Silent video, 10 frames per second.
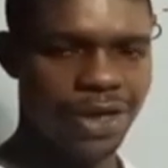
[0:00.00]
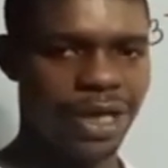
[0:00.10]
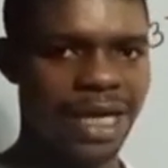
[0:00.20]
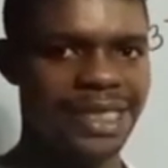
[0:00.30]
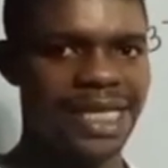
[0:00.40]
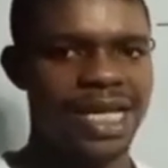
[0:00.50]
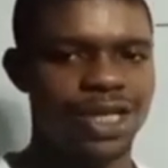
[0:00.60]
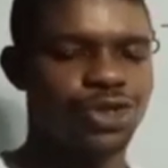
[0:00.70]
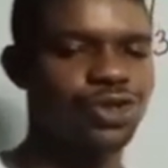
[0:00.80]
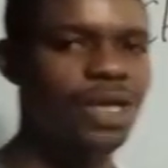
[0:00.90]
You get?
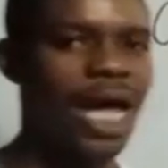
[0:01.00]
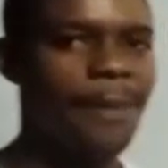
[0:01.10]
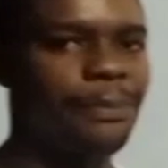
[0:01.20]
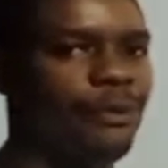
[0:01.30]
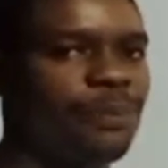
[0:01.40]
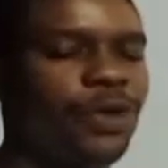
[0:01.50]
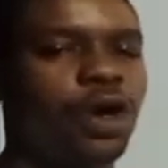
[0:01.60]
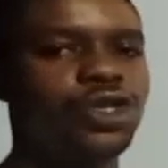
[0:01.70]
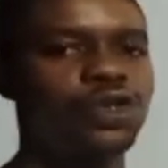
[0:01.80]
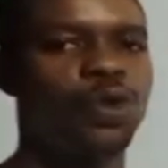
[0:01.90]
So now,
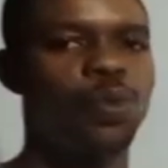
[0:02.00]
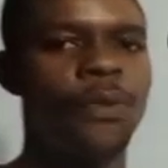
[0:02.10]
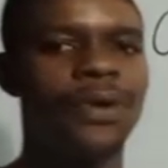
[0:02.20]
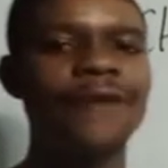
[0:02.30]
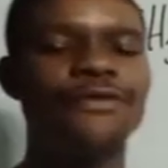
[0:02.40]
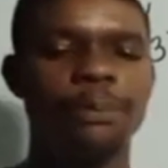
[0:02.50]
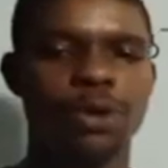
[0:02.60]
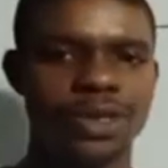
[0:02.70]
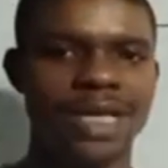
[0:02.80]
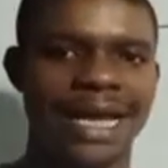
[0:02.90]
because when we come from
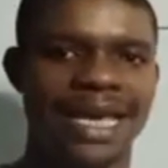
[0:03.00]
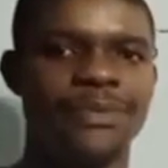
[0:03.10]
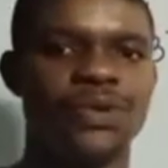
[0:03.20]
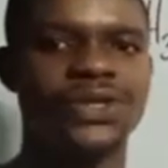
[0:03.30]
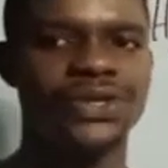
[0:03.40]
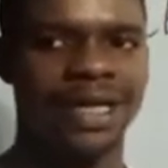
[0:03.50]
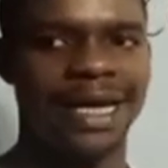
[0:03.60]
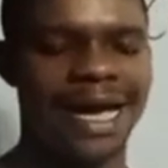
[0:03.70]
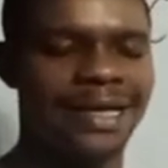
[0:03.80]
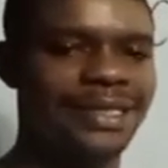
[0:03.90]
both sides, getting
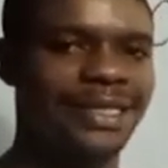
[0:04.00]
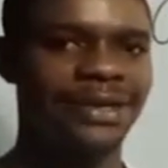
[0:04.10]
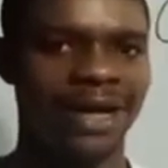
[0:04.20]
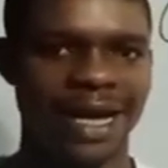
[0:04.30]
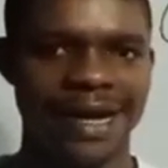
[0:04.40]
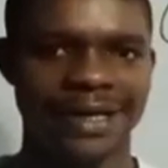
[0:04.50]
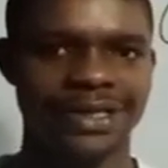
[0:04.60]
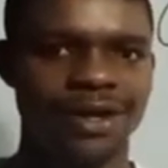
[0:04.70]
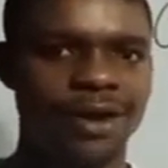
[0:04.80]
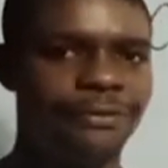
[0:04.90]
3 eggs, 2
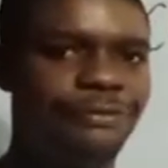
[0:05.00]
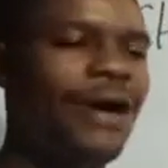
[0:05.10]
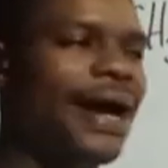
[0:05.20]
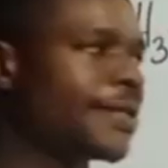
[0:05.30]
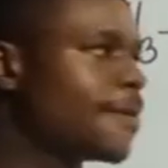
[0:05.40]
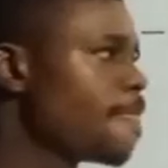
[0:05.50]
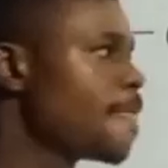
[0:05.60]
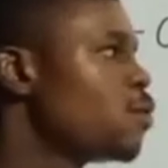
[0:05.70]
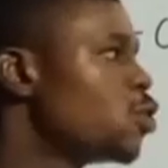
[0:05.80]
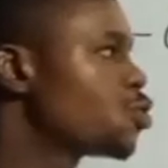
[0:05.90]
eggs, fine.
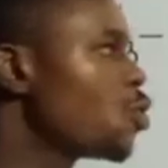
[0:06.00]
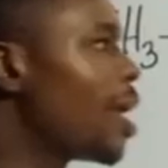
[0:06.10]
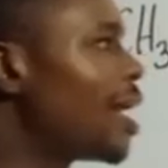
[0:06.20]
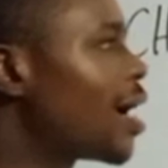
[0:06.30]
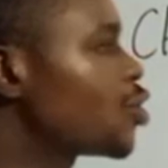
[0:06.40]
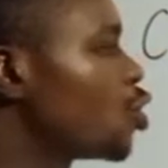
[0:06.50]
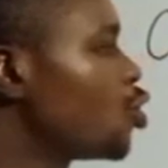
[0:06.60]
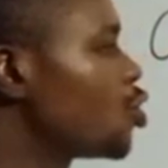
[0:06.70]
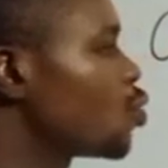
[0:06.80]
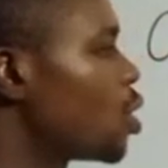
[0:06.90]
So we are now
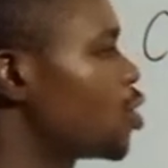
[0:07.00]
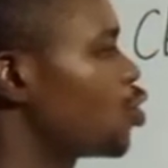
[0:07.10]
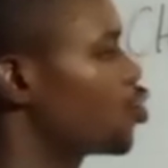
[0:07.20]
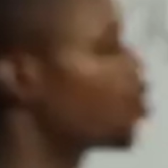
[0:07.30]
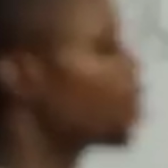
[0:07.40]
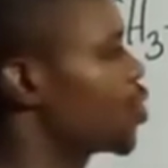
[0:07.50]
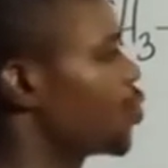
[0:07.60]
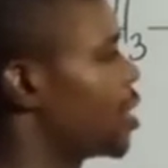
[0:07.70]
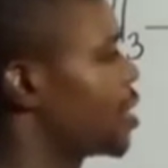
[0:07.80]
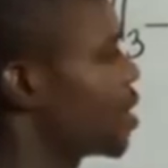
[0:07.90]
going to use what? Your
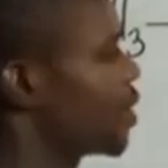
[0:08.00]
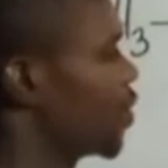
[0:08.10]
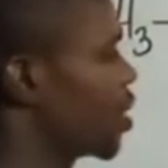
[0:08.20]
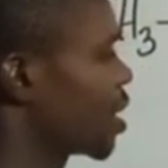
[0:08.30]
substrates.